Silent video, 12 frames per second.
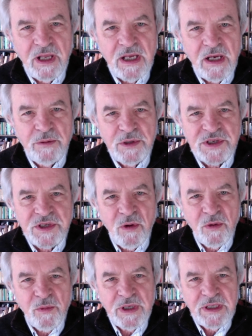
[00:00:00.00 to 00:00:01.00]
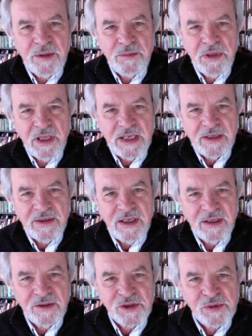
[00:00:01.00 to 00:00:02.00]
I always quote William Blake, the
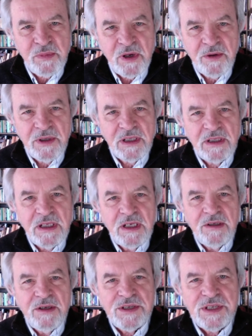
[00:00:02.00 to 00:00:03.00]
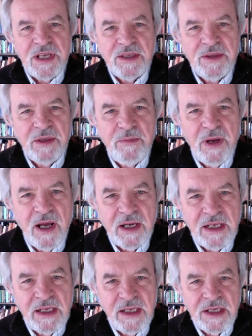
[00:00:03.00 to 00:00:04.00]
English poet, who said, the
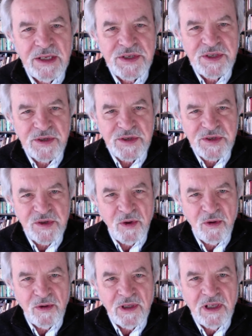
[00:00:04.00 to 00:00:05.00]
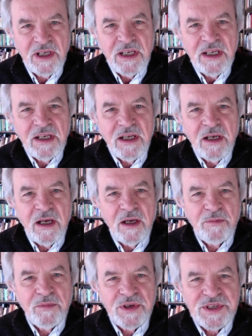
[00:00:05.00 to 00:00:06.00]
body is the soul,
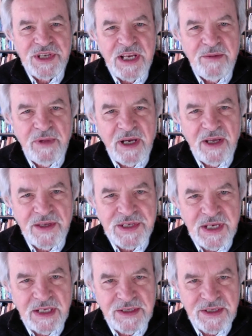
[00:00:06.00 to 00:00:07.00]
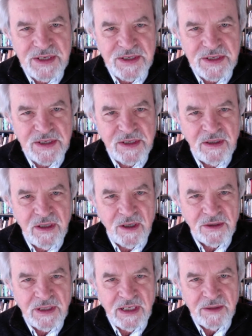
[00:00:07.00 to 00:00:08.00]
perceived by the senses in our
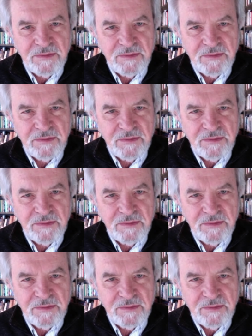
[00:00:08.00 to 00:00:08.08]
time.